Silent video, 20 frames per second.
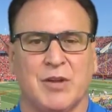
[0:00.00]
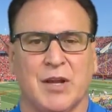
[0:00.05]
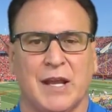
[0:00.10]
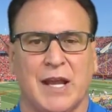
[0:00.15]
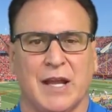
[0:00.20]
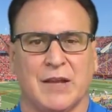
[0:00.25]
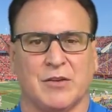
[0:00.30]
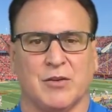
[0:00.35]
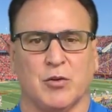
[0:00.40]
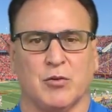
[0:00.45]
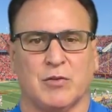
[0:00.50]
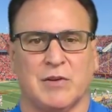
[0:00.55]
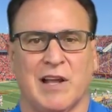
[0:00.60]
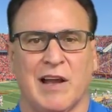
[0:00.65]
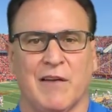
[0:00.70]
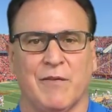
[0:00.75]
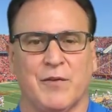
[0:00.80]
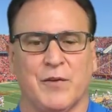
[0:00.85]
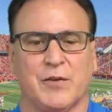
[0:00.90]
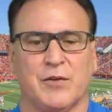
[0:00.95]
against their
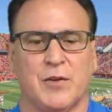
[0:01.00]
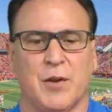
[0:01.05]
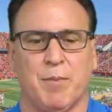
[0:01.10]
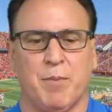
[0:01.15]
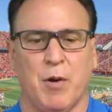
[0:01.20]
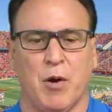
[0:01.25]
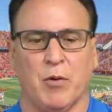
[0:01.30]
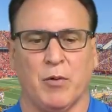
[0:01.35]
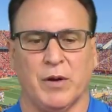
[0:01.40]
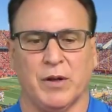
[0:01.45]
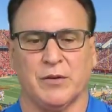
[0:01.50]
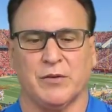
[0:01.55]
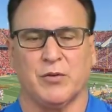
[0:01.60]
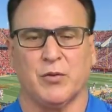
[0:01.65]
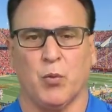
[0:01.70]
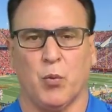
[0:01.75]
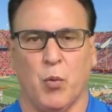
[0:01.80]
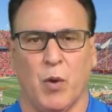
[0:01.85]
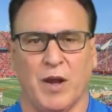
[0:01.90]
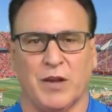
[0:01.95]
toughest opponents,
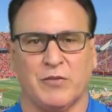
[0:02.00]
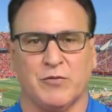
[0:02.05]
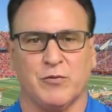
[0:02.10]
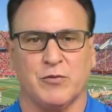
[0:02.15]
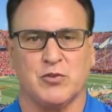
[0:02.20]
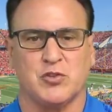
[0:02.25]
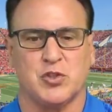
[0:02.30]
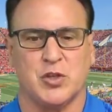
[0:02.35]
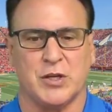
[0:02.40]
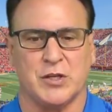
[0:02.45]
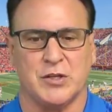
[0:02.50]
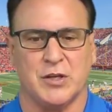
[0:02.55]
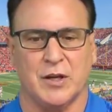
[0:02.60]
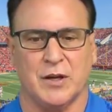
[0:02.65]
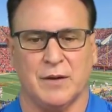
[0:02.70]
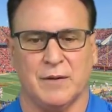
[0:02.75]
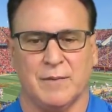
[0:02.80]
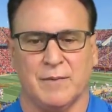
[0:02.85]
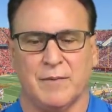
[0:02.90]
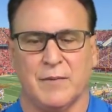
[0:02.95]
West Virginia